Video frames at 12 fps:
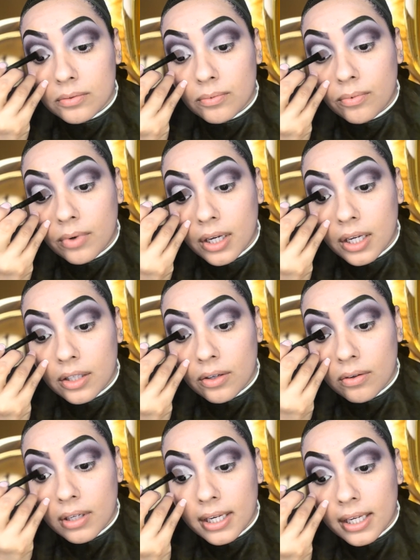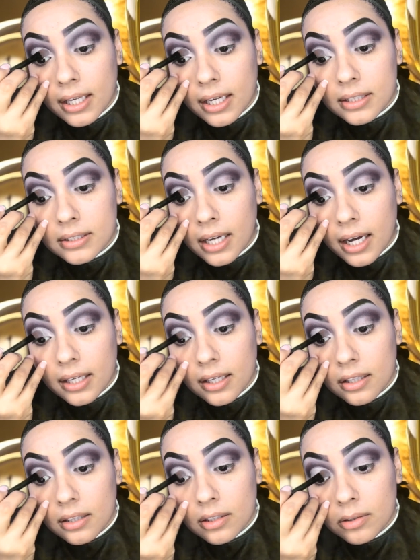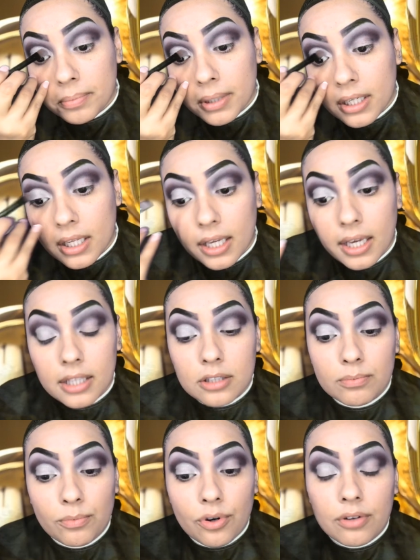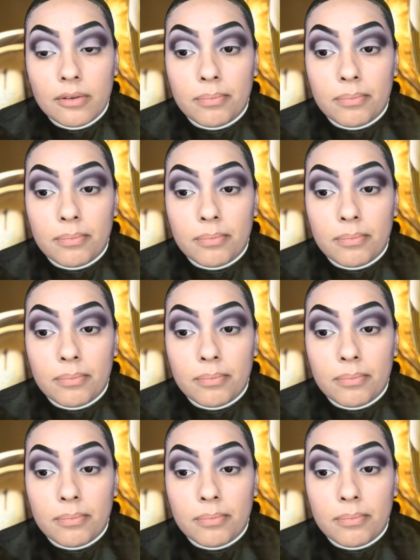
When you let it get tacky a little bit, it gets more of the